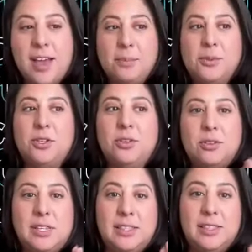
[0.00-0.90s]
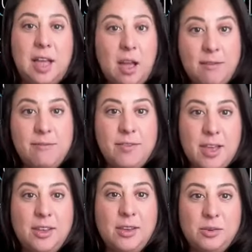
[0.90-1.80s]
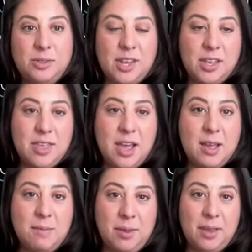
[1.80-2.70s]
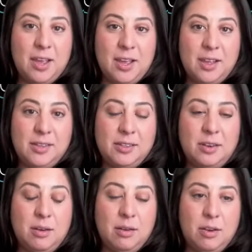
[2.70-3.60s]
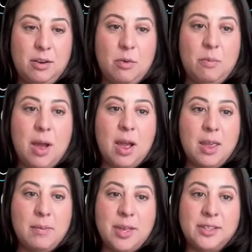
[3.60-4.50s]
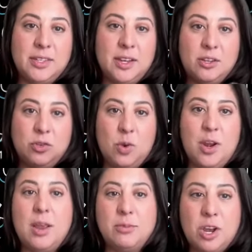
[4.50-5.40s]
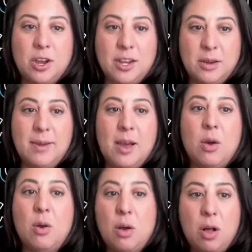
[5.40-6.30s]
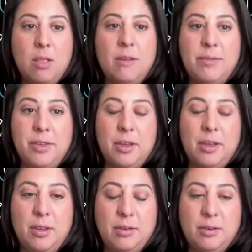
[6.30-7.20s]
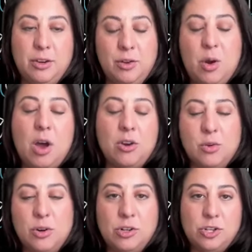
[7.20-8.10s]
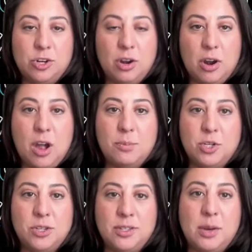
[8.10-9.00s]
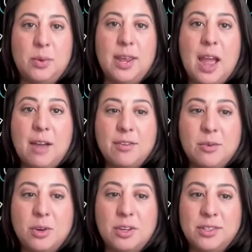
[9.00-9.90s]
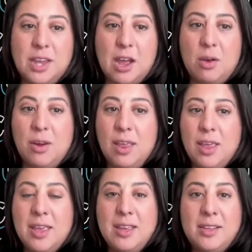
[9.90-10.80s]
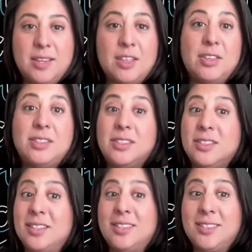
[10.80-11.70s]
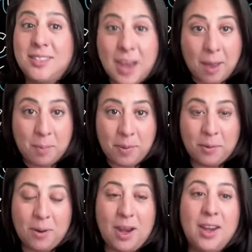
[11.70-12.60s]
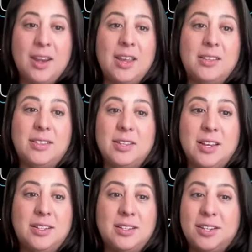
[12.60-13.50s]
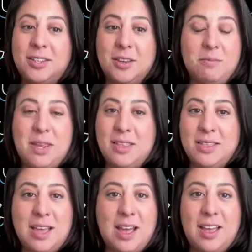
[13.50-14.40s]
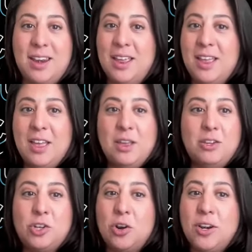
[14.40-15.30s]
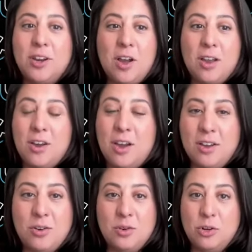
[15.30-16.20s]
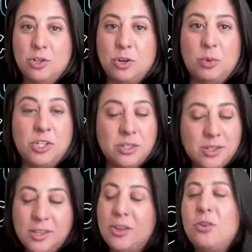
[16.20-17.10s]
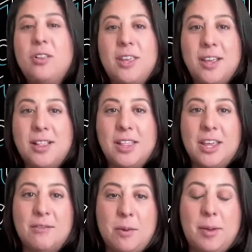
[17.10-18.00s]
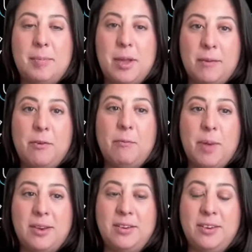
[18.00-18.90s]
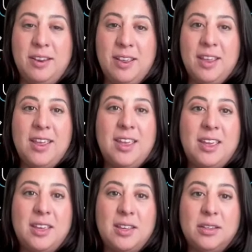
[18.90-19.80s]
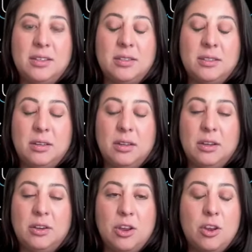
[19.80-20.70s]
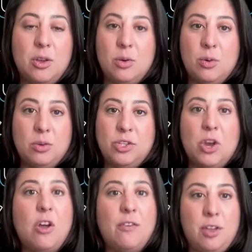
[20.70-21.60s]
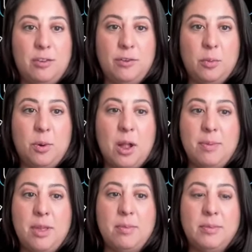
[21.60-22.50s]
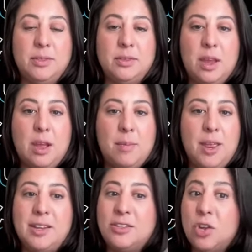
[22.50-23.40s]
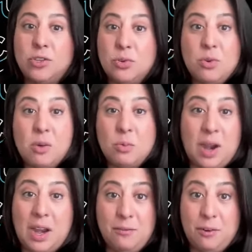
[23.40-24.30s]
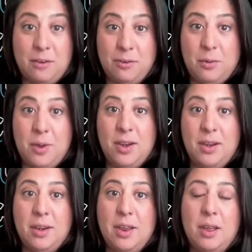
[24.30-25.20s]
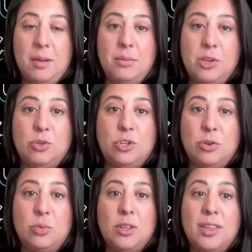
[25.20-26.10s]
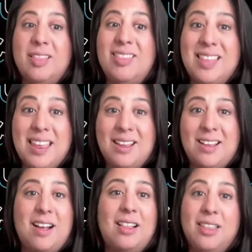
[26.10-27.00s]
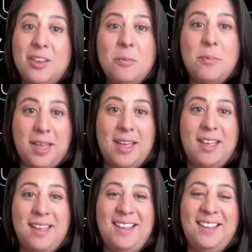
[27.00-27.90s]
absolutely love that you said that because, my message when I'm talking about all of the, auto nurture options that we have in Real Scout is that this is a step, right? It doesn't mean that turning on auto nurture, which is literally a click of a button, is going to solve all of your problems. And it's also not right for everyone. You should really think a little bit,